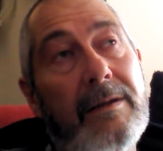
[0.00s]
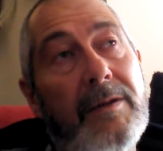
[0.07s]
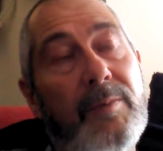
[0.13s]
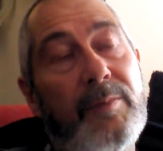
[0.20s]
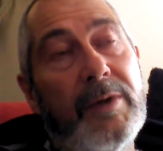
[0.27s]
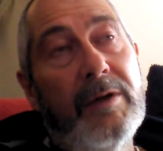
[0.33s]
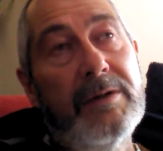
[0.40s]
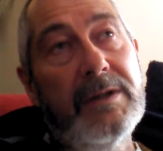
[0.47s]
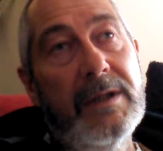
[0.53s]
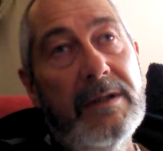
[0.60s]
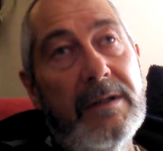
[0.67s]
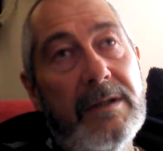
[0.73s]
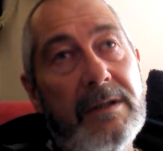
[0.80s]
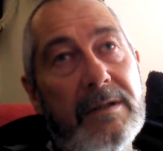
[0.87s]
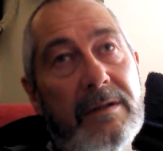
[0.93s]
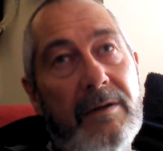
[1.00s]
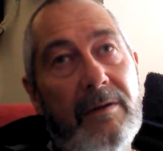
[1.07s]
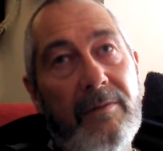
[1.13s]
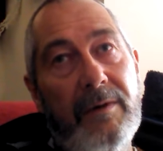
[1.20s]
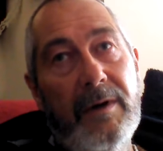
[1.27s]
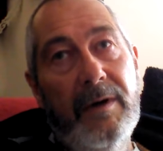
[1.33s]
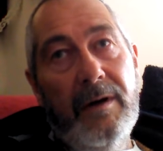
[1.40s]
the processes of
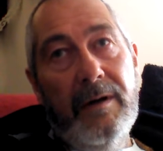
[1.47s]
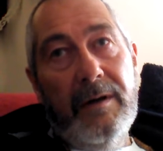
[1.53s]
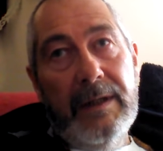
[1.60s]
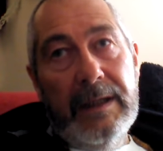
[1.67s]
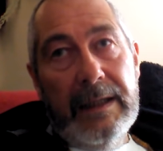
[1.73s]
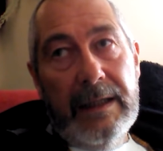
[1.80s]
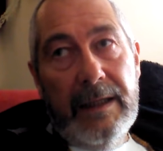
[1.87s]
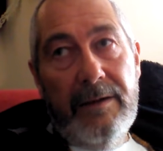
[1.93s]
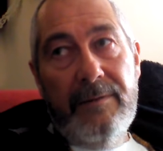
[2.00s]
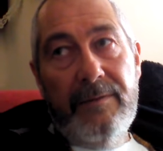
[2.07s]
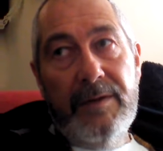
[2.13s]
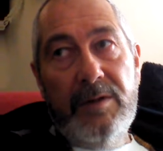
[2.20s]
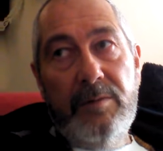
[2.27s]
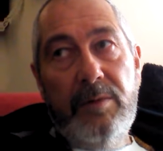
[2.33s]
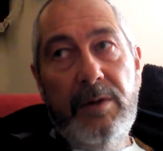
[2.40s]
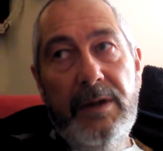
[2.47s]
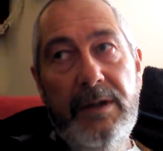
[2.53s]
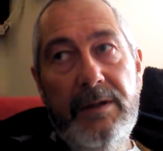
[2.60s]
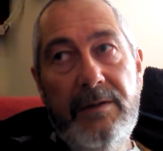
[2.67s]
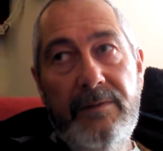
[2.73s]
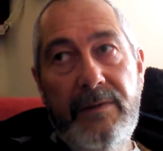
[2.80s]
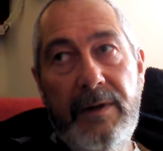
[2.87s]
our invisible
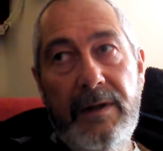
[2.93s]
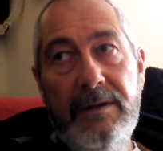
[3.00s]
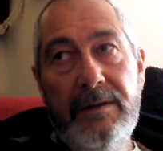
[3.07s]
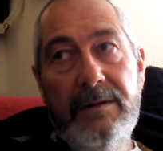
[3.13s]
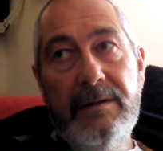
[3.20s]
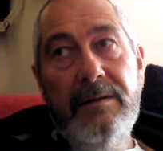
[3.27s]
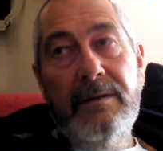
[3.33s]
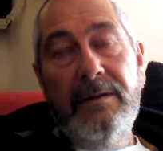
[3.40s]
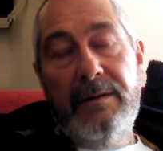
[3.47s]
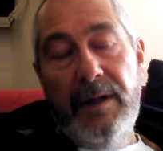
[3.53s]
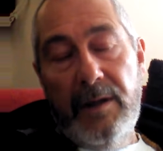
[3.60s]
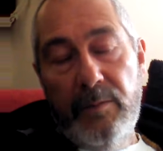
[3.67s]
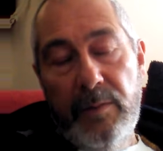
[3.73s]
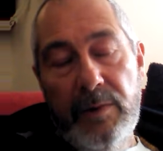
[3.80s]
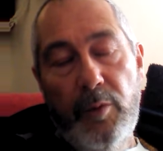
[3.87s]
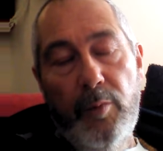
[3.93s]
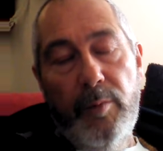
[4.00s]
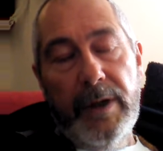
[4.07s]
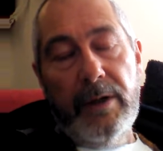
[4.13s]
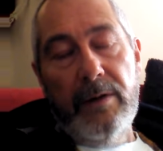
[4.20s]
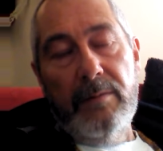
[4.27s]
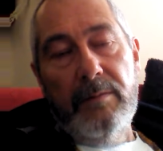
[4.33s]
interface, then we will
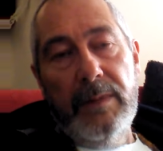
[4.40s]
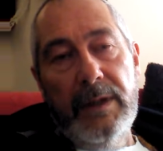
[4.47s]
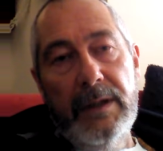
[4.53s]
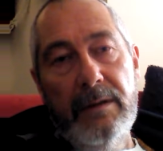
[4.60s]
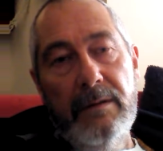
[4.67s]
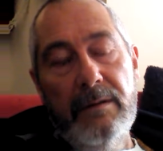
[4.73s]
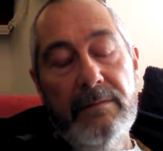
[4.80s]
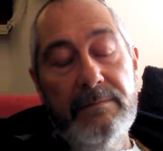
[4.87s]
become ill.